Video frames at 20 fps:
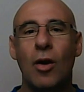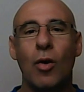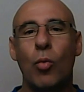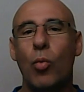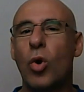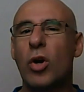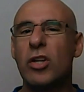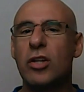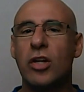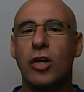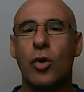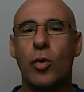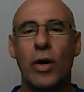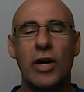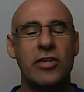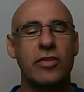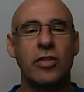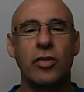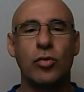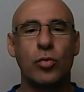What are the
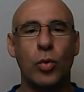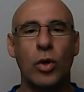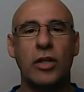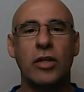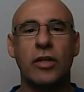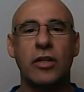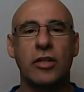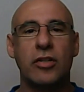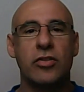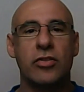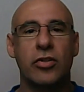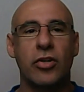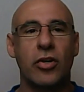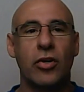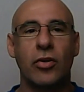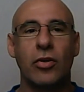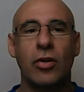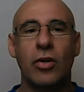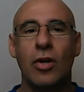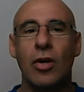questions? What are the
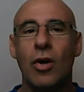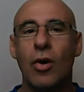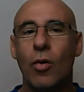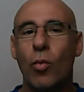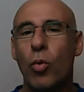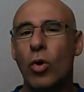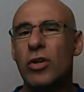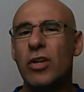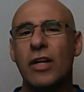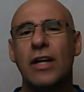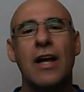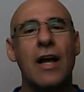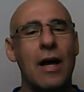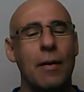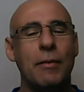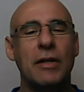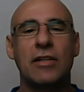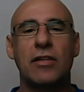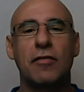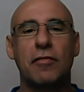concern? What are the
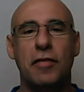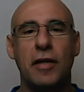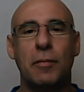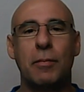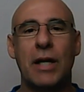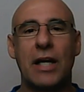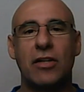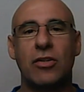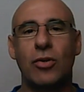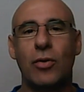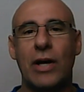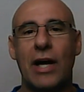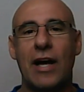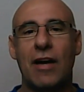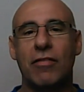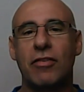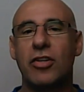comments and feedback you have?